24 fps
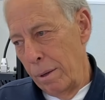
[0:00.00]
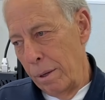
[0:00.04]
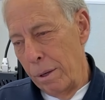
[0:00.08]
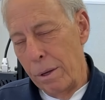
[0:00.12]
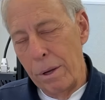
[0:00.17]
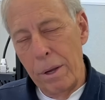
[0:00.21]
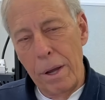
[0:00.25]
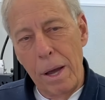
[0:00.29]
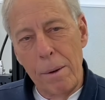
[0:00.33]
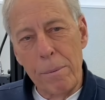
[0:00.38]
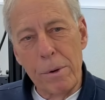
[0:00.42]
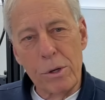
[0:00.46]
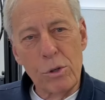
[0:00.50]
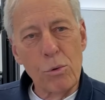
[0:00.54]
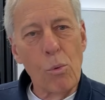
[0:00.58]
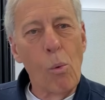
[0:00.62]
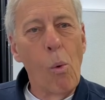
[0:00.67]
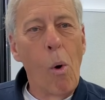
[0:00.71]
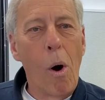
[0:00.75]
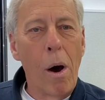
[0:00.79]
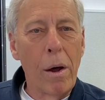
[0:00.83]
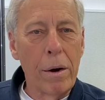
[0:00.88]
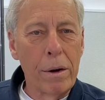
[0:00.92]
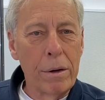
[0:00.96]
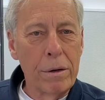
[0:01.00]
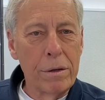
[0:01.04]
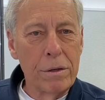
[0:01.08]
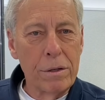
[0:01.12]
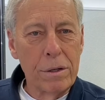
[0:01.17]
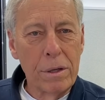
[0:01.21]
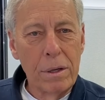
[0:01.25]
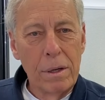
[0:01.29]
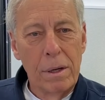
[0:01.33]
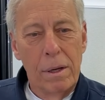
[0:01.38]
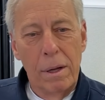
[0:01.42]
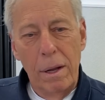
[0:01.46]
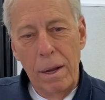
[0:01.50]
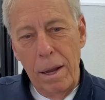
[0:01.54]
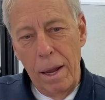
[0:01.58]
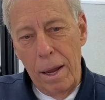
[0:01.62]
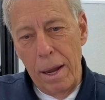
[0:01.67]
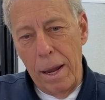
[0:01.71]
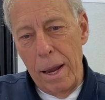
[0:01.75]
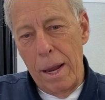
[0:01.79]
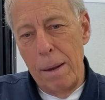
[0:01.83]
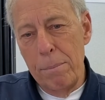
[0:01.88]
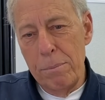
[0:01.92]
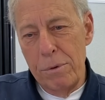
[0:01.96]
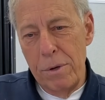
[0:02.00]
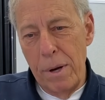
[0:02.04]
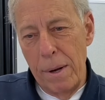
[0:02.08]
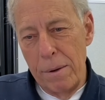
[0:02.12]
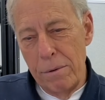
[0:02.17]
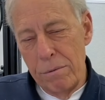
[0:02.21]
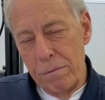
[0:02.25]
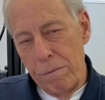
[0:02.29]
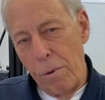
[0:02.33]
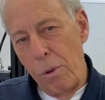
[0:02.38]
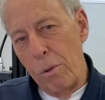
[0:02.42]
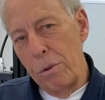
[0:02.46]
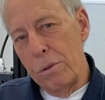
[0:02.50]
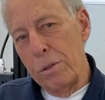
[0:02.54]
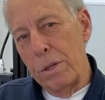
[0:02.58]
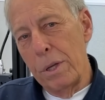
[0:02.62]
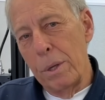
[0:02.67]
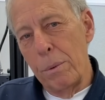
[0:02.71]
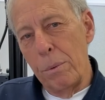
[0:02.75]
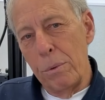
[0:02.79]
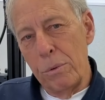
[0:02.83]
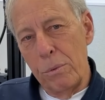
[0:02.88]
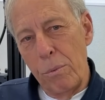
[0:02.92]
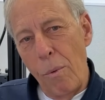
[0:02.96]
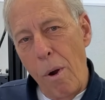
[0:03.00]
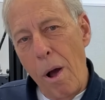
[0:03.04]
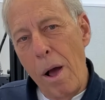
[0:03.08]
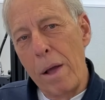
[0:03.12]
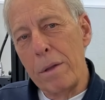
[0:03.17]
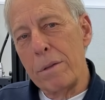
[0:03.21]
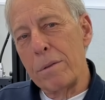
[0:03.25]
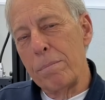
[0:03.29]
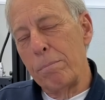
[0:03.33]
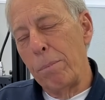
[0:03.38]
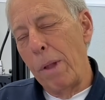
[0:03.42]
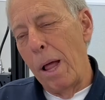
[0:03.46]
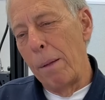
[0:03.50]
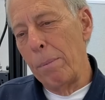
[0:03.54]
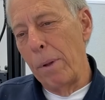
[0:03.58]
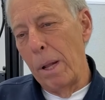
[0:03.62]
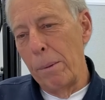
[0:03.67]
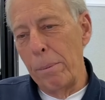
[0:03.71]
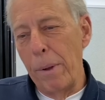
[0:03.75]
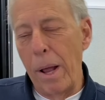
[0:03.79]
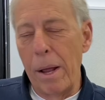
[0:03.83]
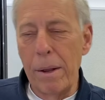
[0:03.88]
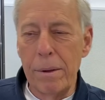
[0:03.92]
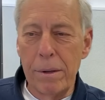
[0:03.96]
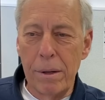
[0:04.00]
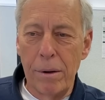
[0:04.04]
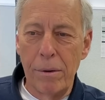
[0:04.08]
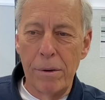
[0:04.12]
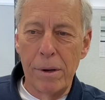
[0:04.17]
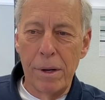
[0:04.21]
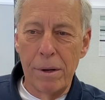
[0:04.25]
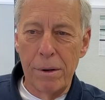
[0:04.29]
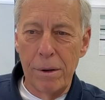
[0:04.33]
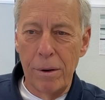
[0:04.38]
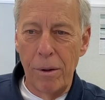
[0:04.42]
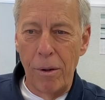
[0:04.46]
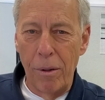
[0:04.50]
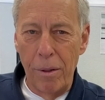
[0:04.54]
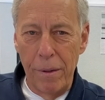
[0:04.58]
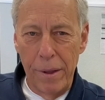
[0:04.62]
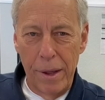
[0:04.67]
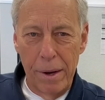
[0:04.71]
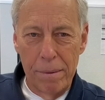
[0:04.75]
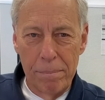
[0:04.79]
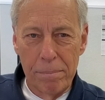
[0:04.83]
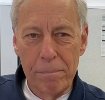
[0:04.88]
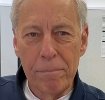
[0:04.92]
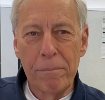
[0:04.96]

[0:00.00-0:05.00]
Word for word: how much wattage. Amps times volts equals watts, blah, blah, blah. You don't need to know all that.